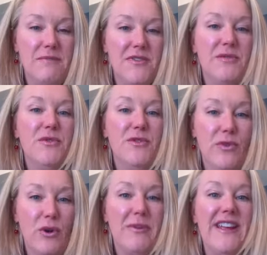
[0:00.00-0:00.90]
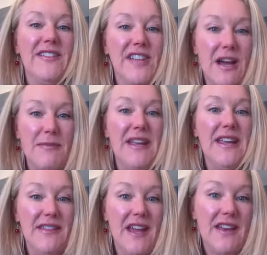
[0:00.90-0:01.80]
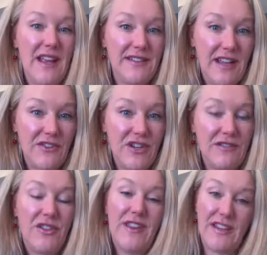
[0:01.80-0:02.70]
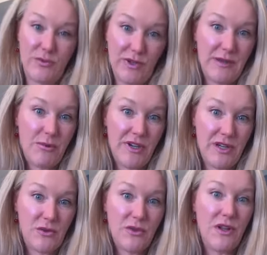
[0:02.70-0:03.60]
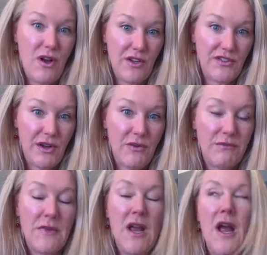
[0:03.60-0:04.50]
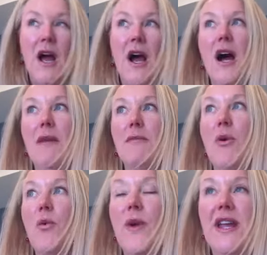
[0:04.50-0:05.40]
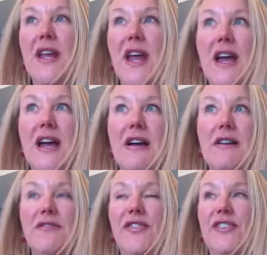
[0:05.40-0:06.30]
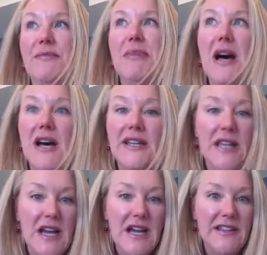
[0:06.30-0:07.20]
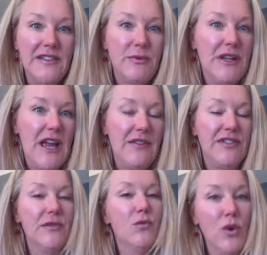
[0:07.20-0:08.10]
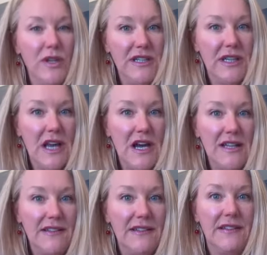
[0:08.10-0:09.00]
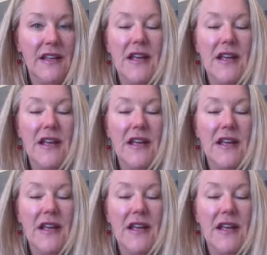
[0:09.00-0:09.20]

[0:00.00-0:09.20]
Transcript: some new floor plans coming in that next section. So that's really pretty cool also. We have some pond lots, we have some wooded lots.